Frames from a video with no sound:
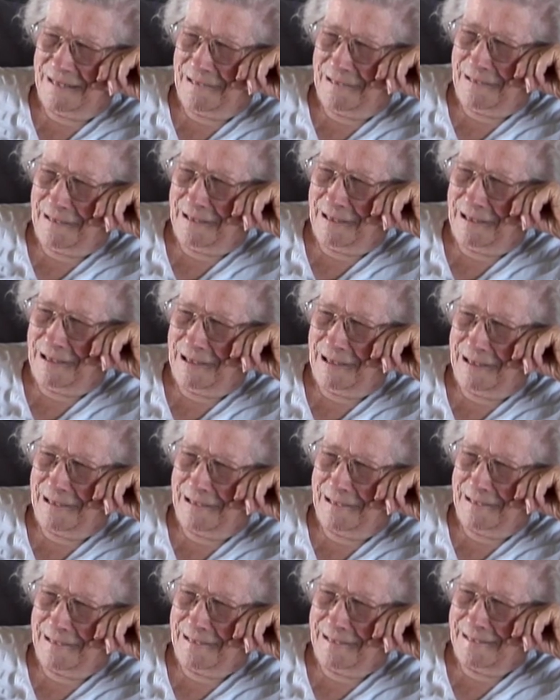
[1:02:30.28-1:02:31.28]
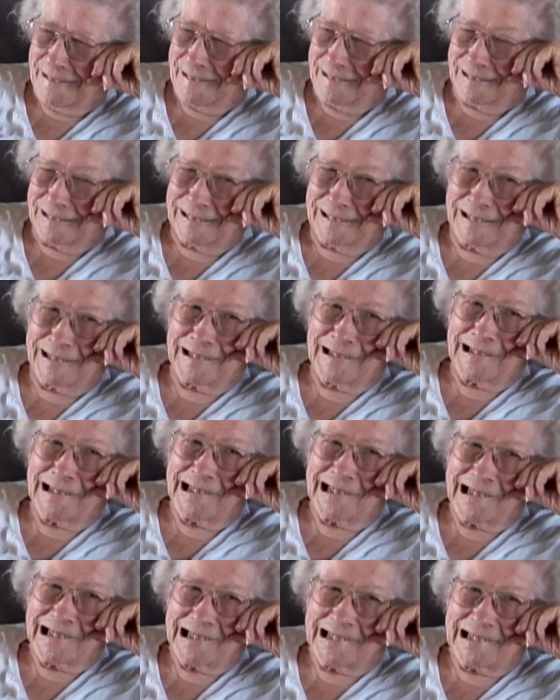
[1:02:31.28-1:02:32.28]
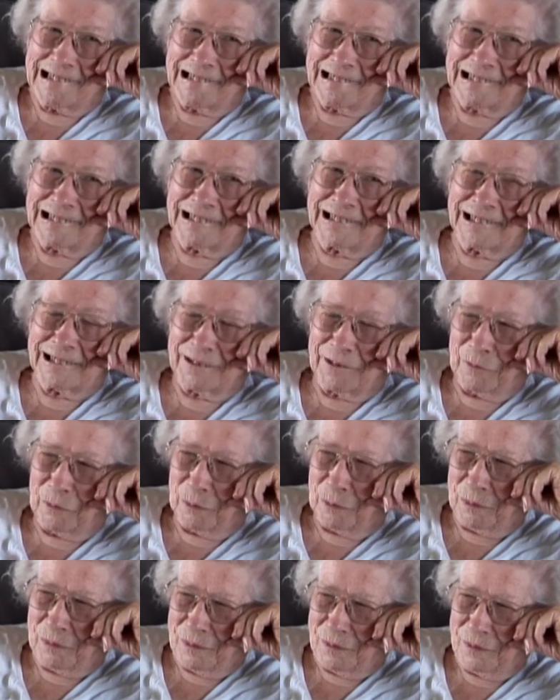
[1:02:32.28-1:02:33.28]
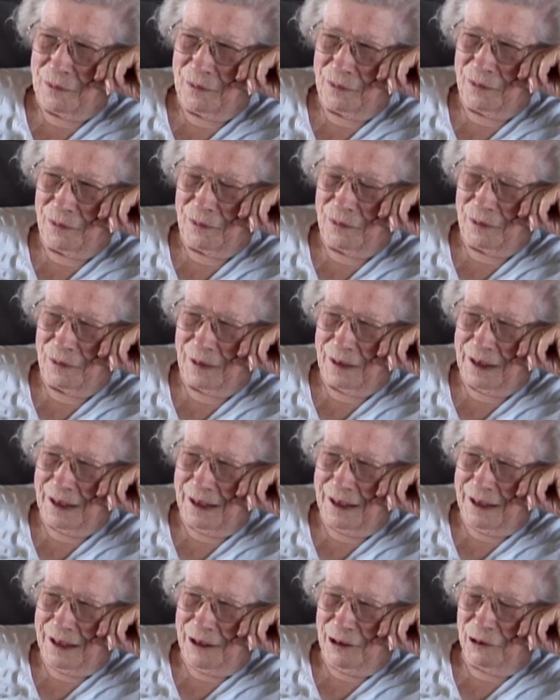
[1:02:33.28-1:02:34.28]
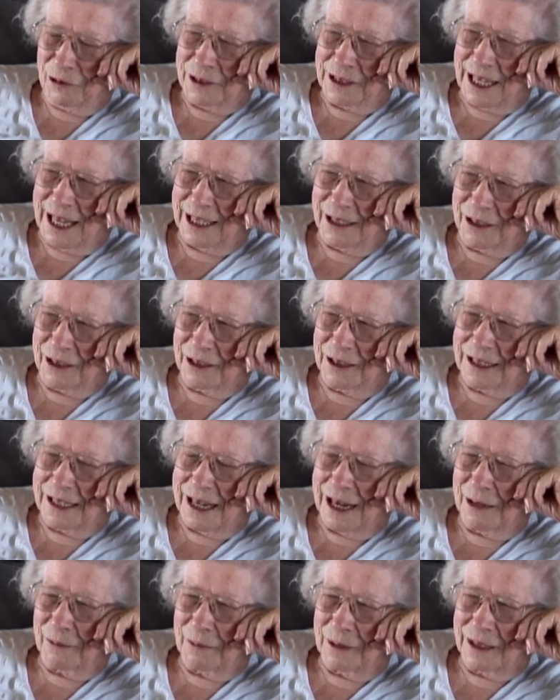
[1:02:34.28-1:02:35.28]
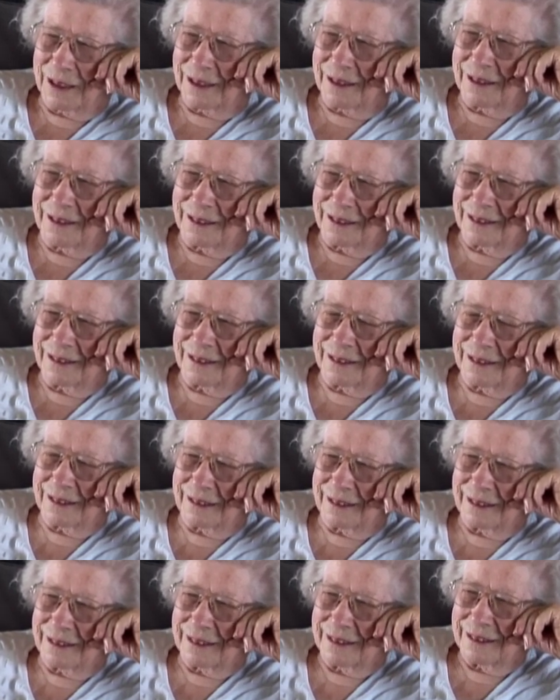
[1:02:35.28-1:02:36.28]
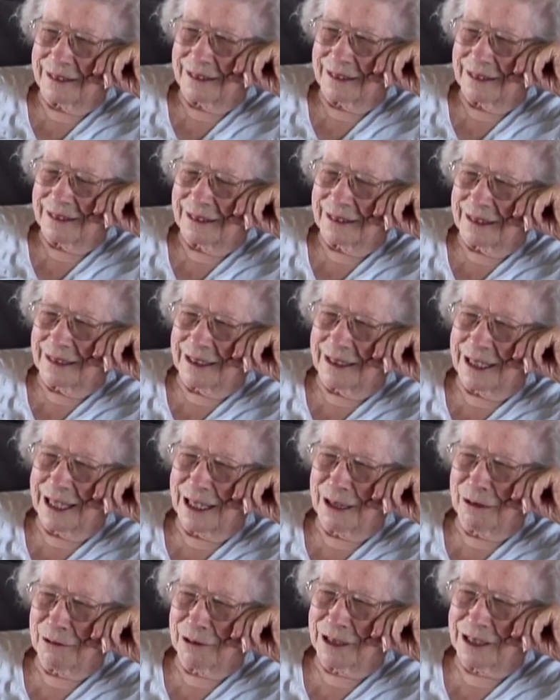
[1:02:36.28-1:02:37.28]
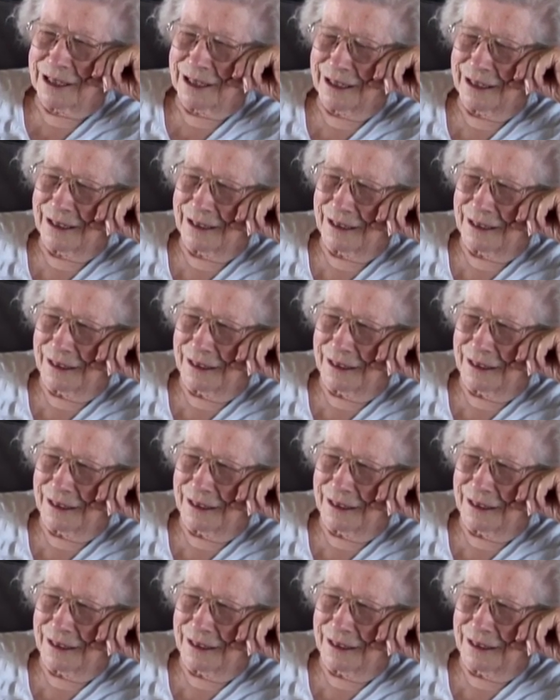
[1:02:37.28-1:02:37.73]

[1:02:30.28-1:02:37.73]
Nathan Eldon Tanner, right? Is where he got. Was that the time that he was?